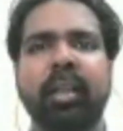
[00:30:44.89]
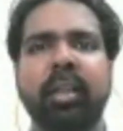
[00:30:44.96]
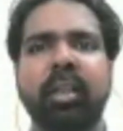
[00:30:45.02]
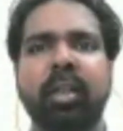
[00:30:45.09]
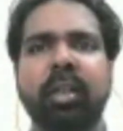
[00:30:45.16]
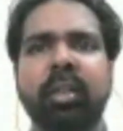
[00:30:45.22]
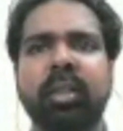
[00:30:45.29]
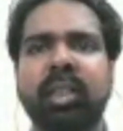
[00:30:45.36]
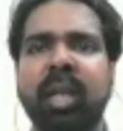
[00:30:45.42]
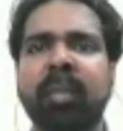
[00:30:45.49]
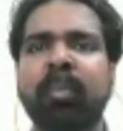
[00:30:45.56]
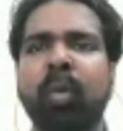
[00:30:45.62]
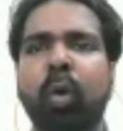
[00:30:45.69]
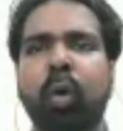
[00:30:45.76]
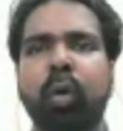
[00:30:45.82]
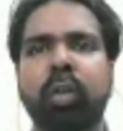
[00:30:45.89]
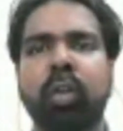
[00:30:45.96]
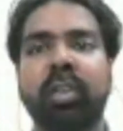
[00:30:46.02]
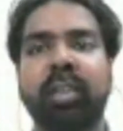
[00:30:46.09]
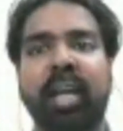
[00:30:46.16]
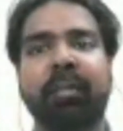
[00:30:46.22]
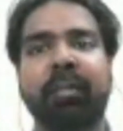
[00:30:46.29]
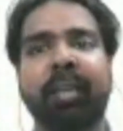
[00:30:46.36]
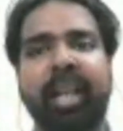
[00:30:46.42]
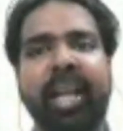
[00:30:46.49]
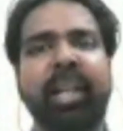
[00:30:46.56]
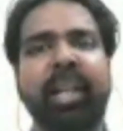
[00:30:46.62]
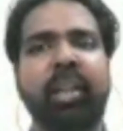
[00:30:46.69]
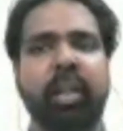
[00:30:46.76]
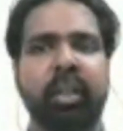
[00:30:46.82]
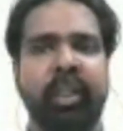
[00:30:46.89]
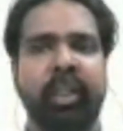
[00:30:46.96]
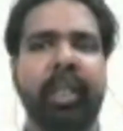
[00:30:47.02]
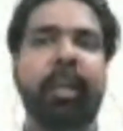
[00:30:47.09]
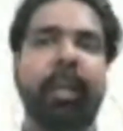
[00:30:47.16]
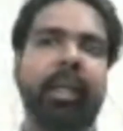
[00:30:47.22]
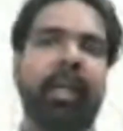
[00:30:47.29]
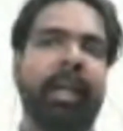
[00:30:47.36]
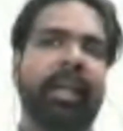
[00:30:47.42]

some authors have later in the in the in the,